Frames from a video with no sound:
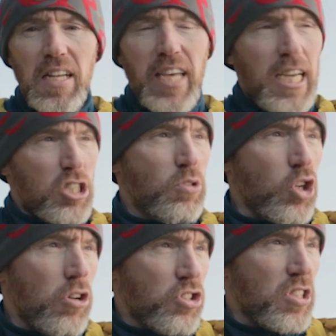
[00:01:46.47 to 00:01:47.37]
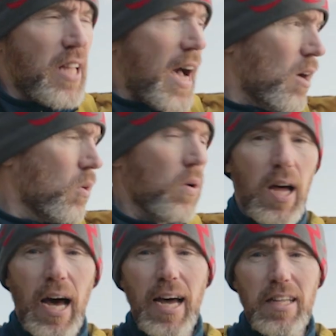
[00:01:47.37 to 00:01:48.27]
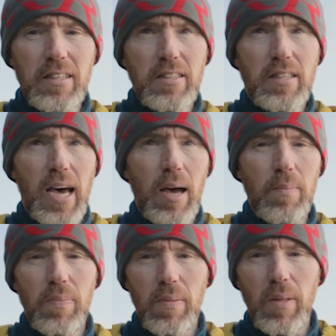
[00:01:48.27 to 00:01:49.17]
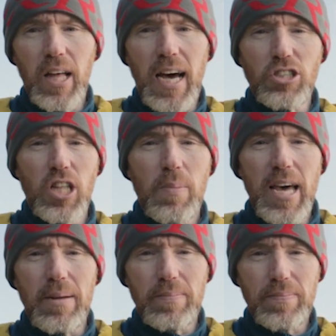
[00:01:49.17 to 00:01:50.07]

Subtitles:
take some shots just now, and I'll catch you in a bit.